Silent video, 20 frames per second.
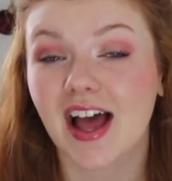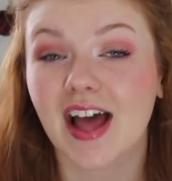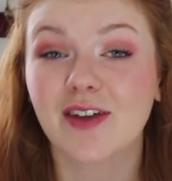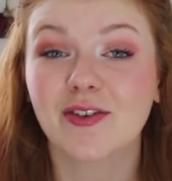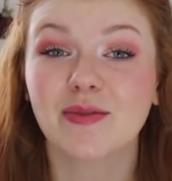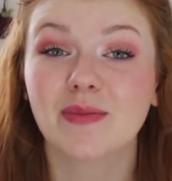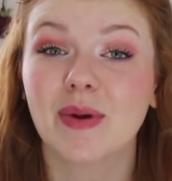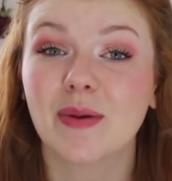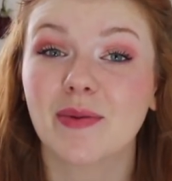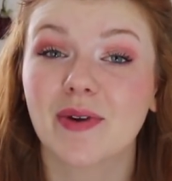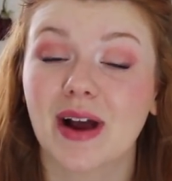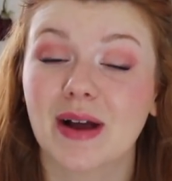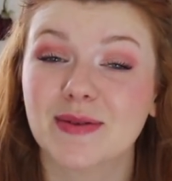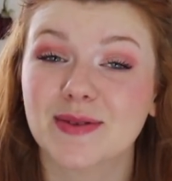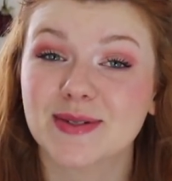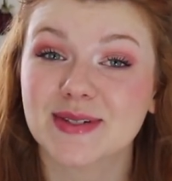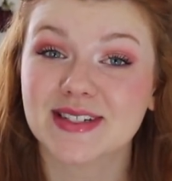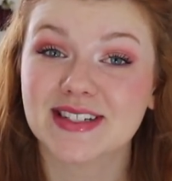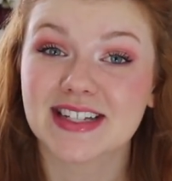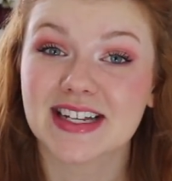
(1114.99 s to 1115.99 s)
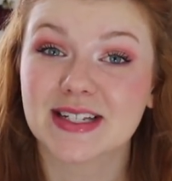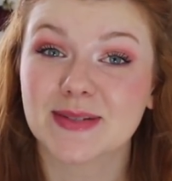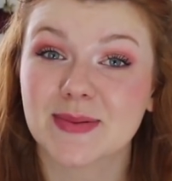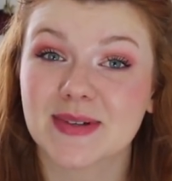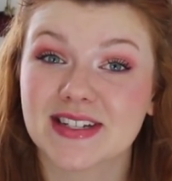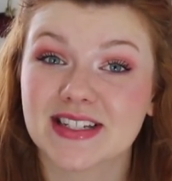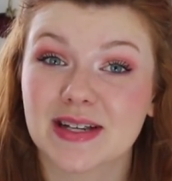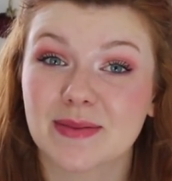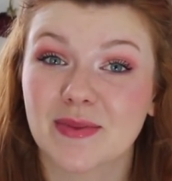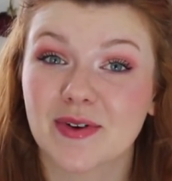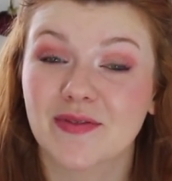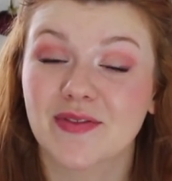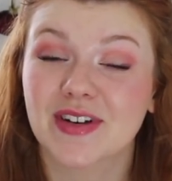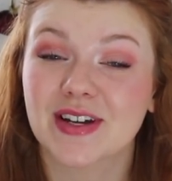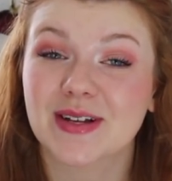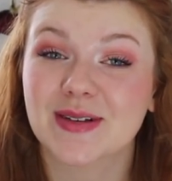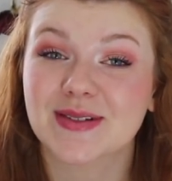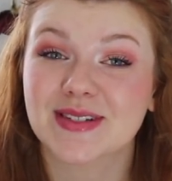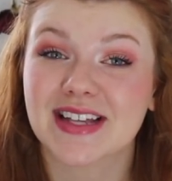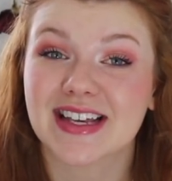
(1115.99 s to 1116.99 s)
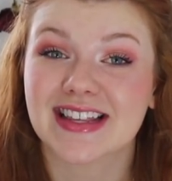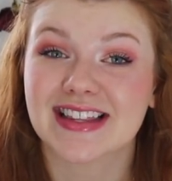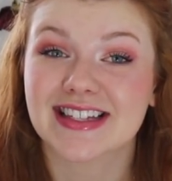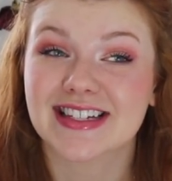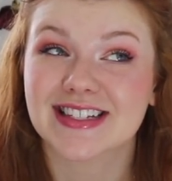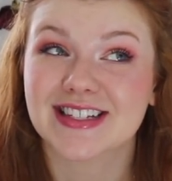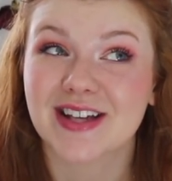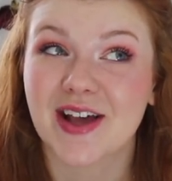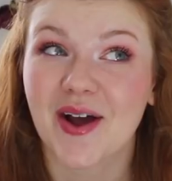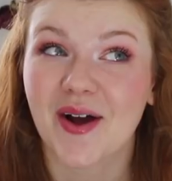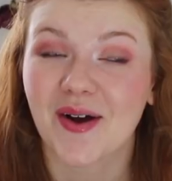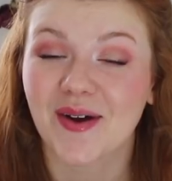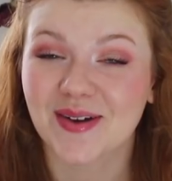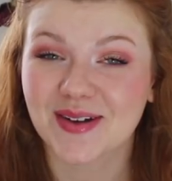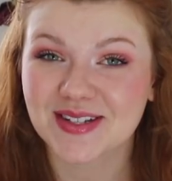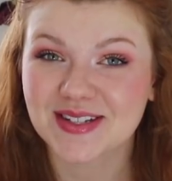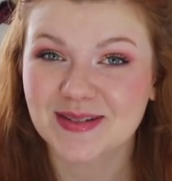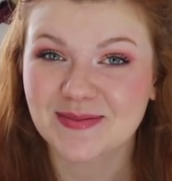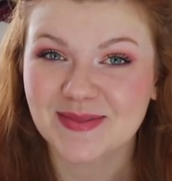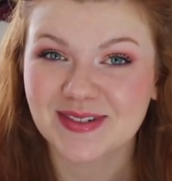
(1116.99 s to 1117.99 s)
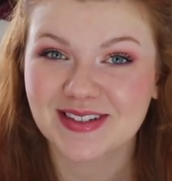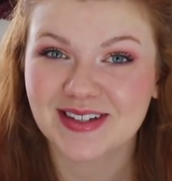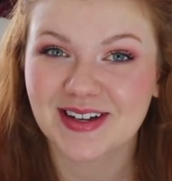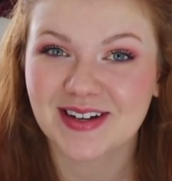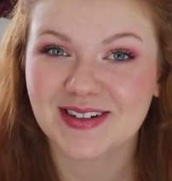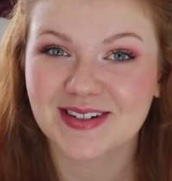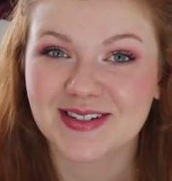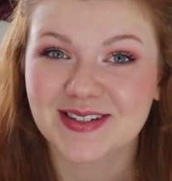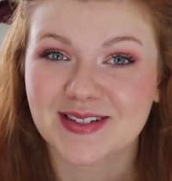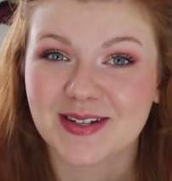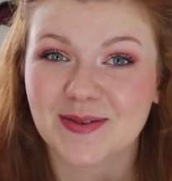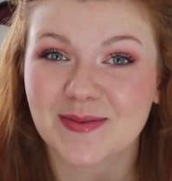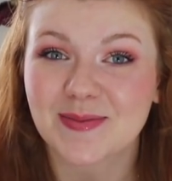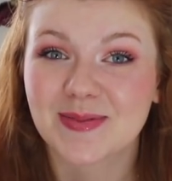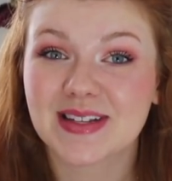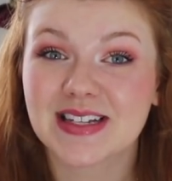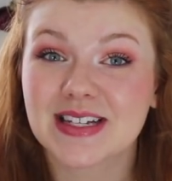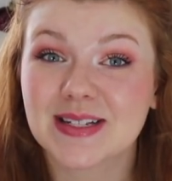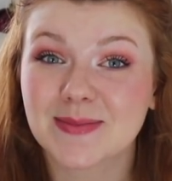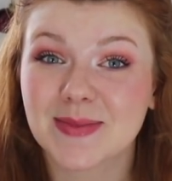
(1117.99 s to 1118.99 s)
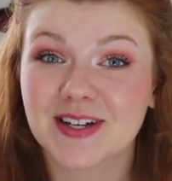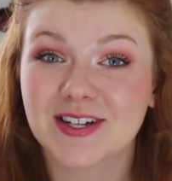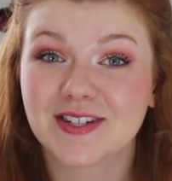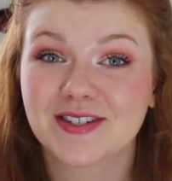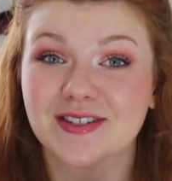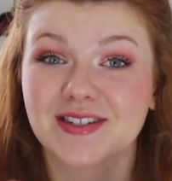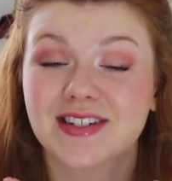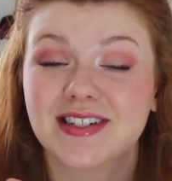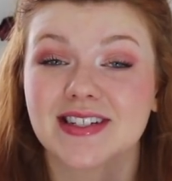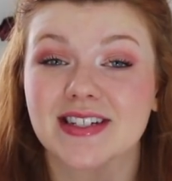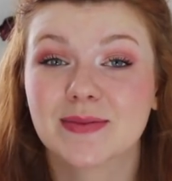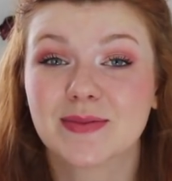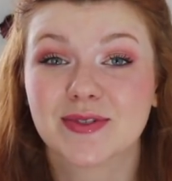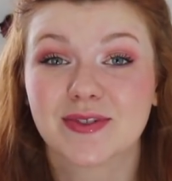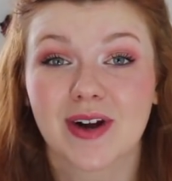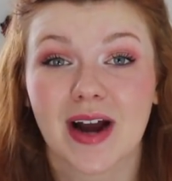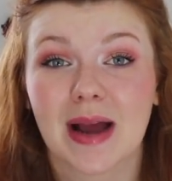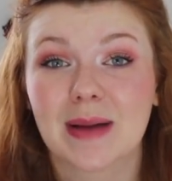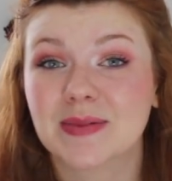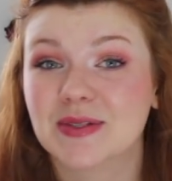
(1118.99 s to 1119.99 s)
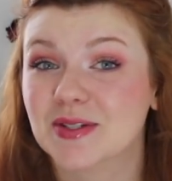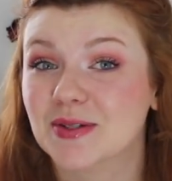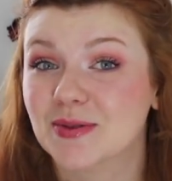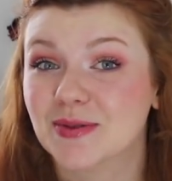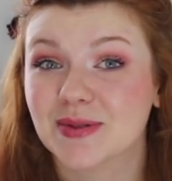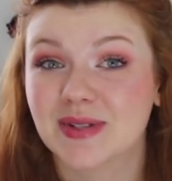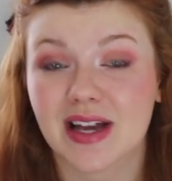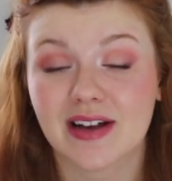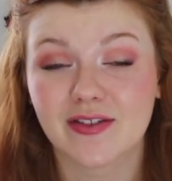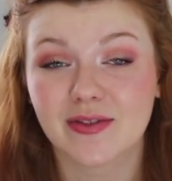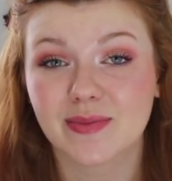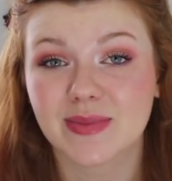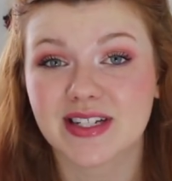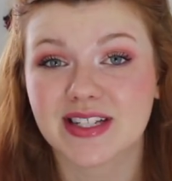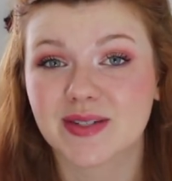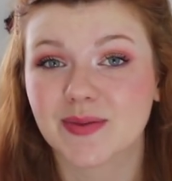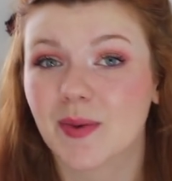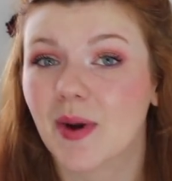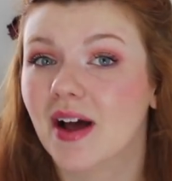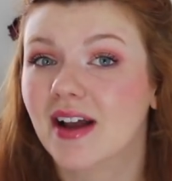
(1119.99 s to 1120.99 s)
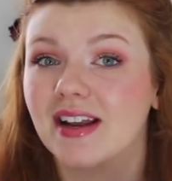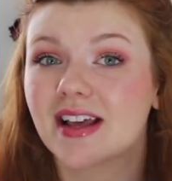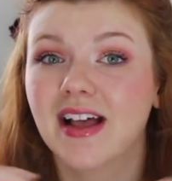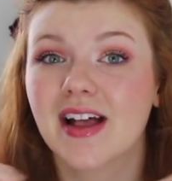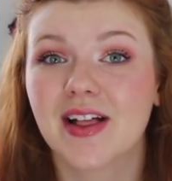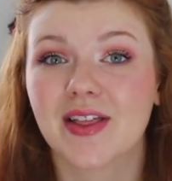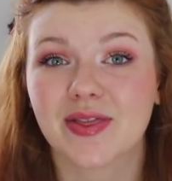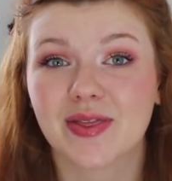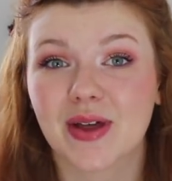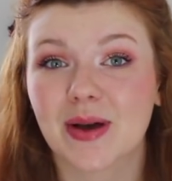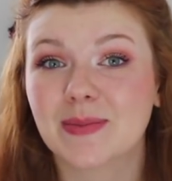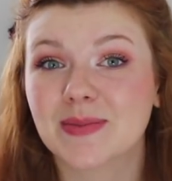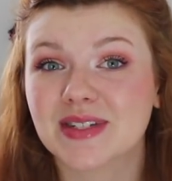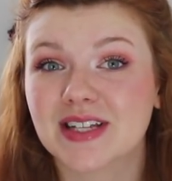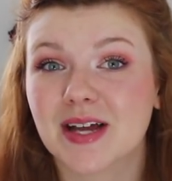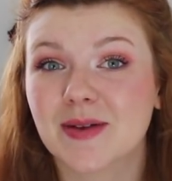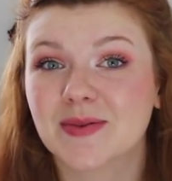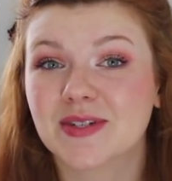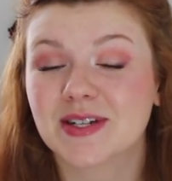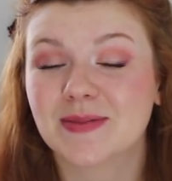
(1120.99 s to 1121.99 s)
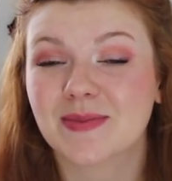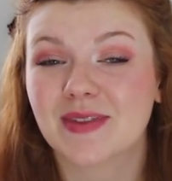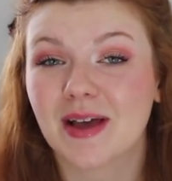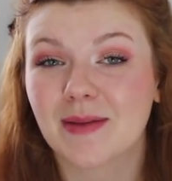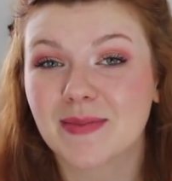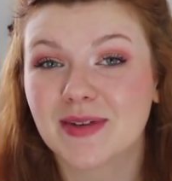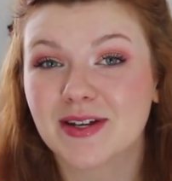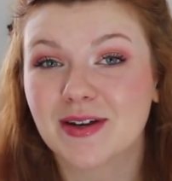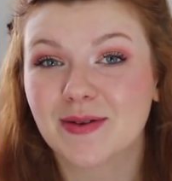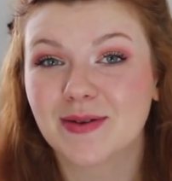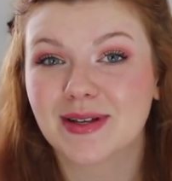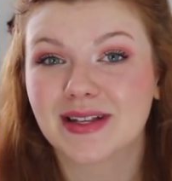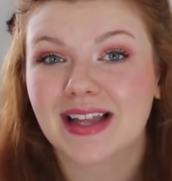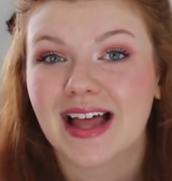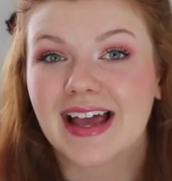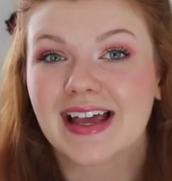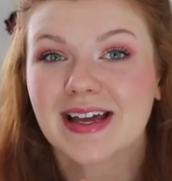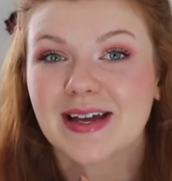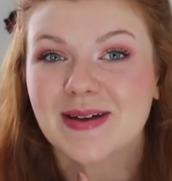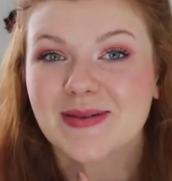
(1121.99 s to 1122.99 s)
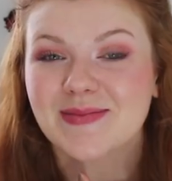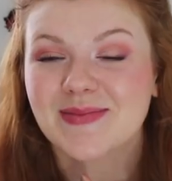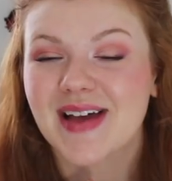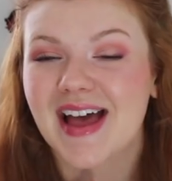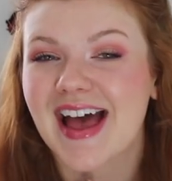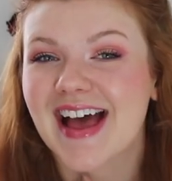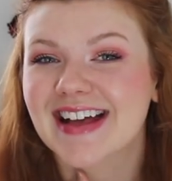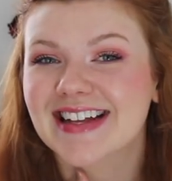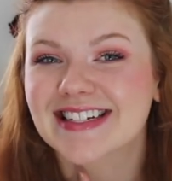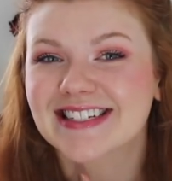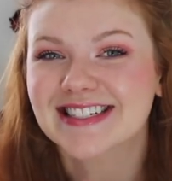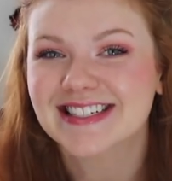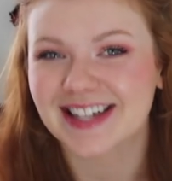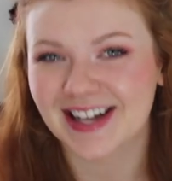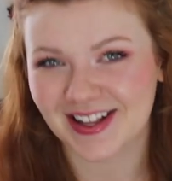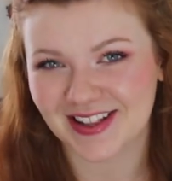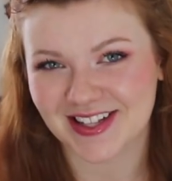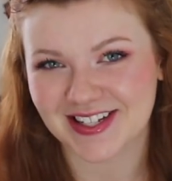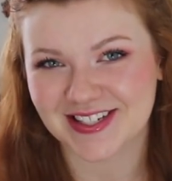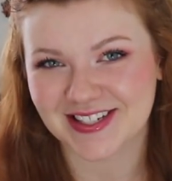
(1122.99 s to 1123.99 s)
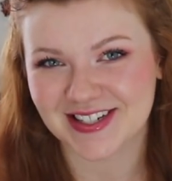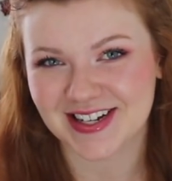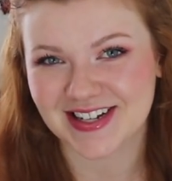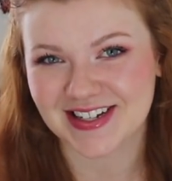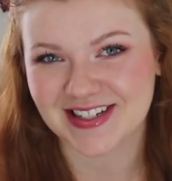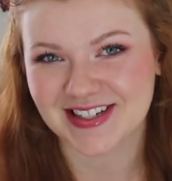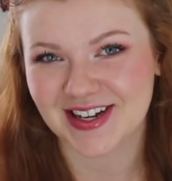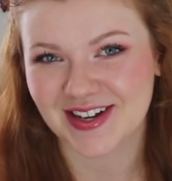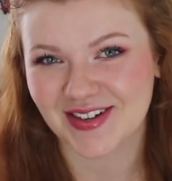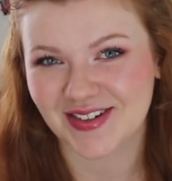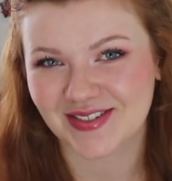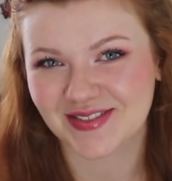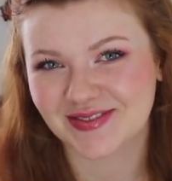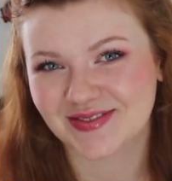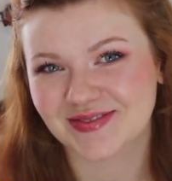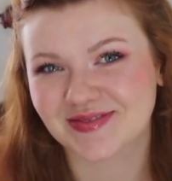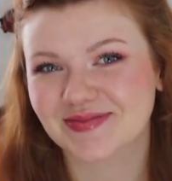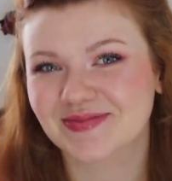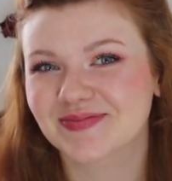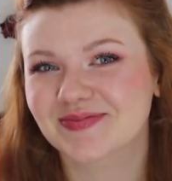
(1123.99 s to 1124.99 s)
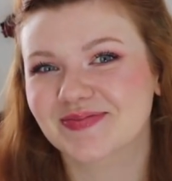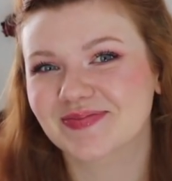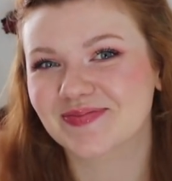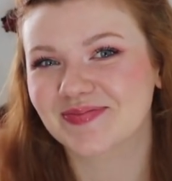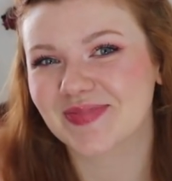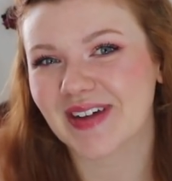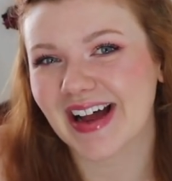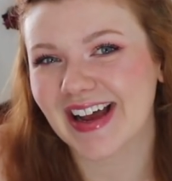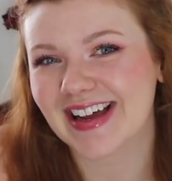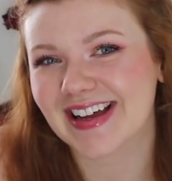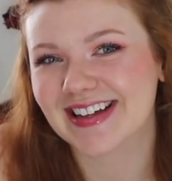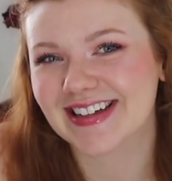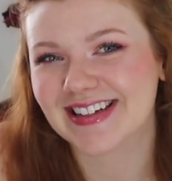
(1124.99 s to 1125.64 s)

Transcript: And remember, I'm doing Suspect Summer videos like this all summer long, so please make sure to subscribe so you never miss one. Thumbs up to let me know you like them, and I'll let you guys go. Bye.